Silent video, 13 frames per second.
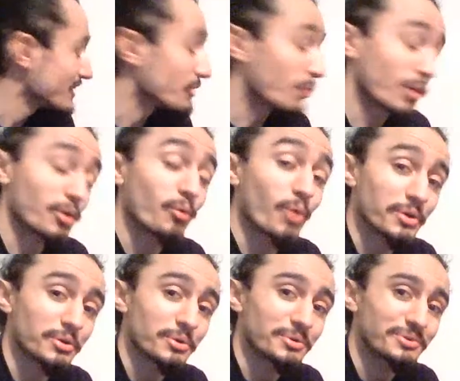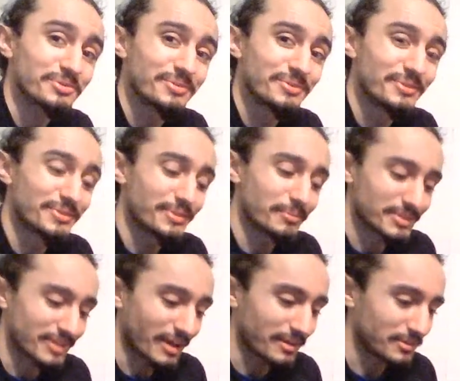They work wonders, the
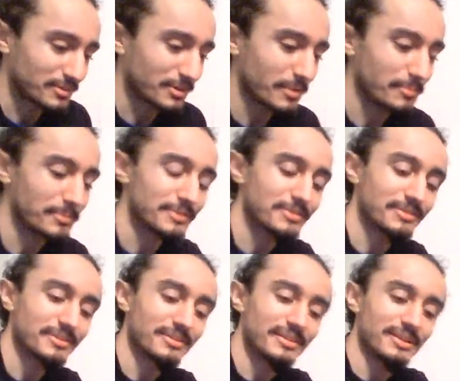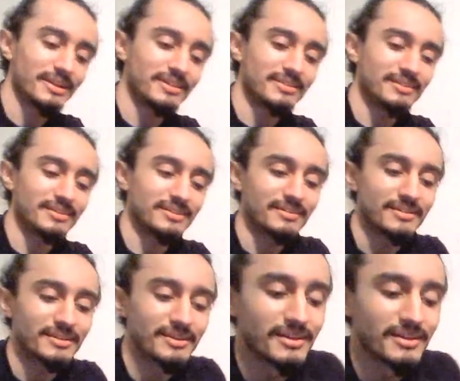metallic Sharpies, and I